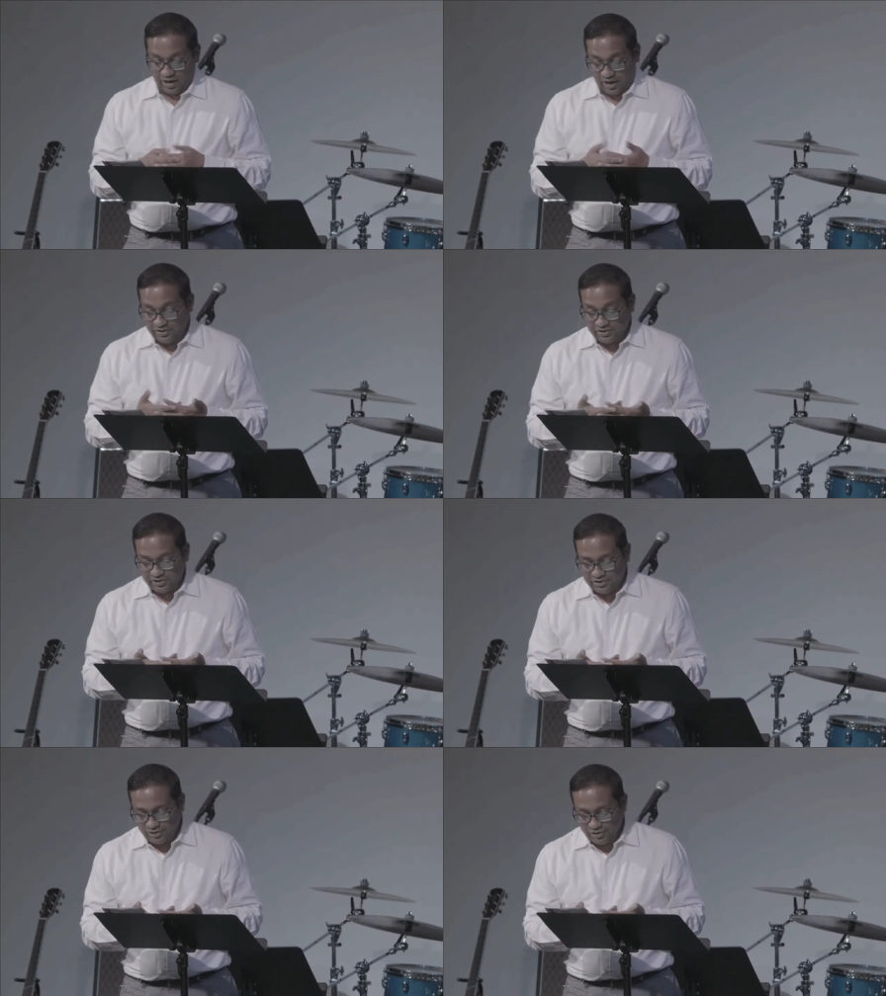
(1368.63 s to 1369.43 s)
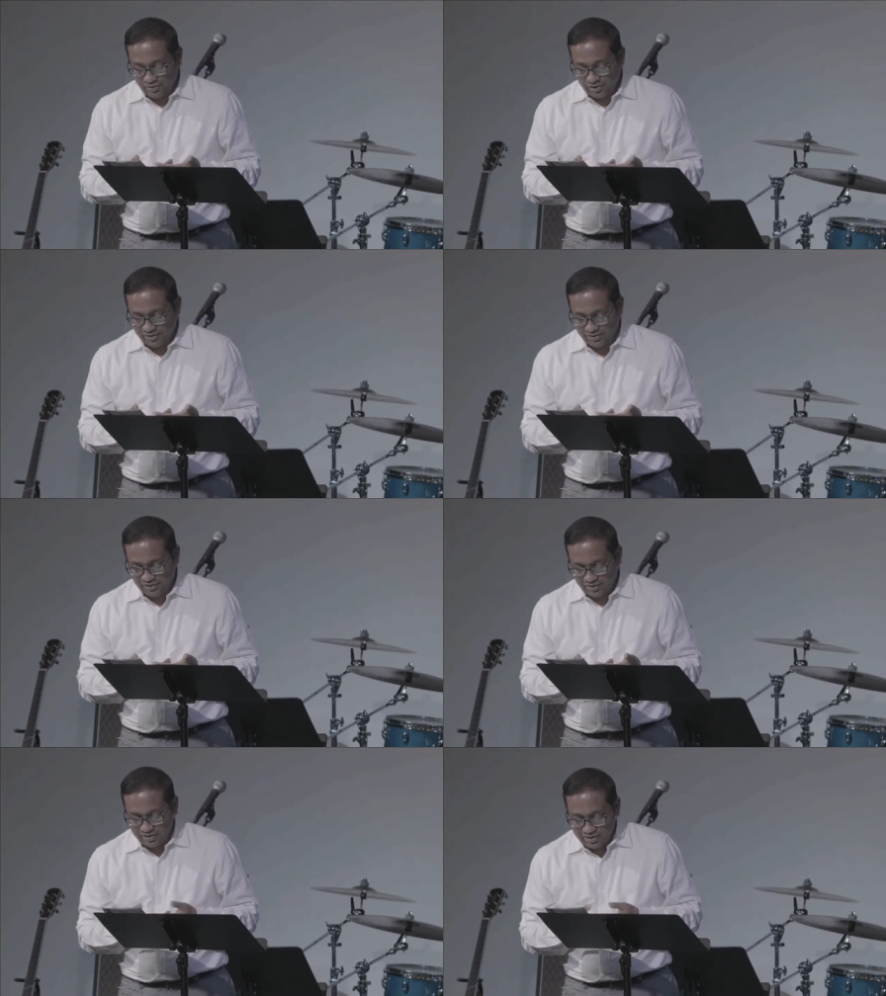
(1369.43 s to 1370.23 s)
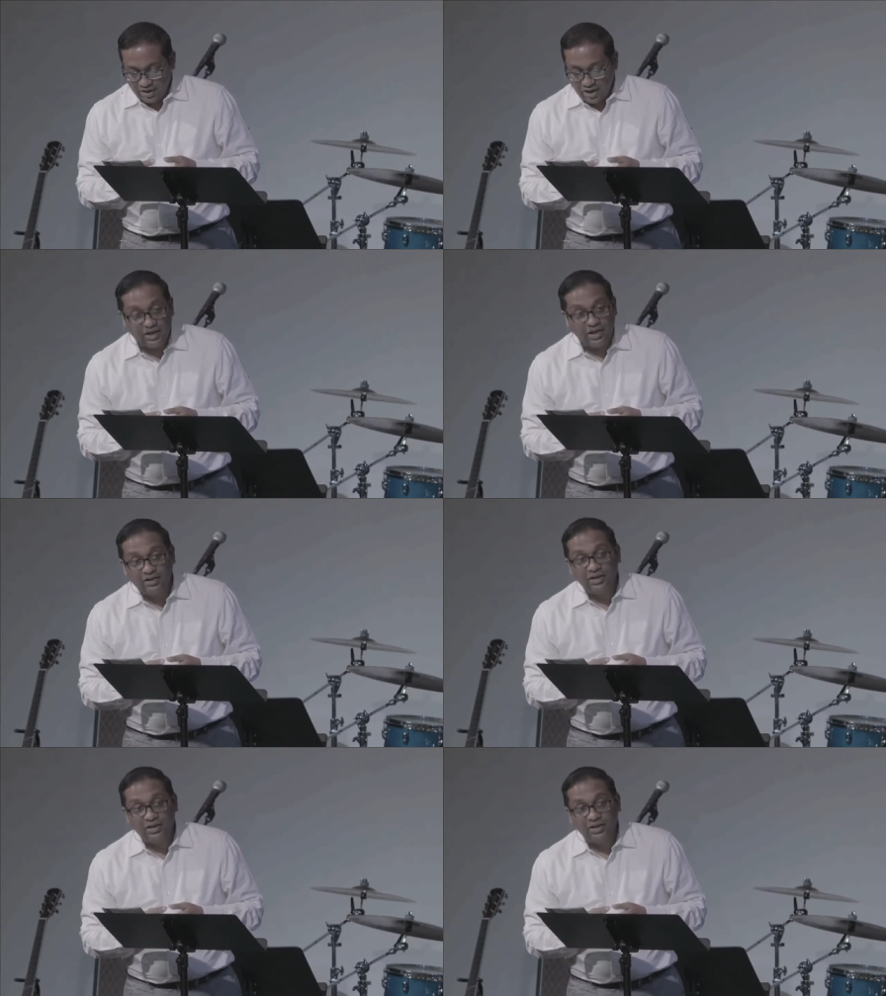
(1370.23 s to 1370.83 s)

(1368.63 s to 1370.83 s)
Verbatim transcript: I judge no one. And yet,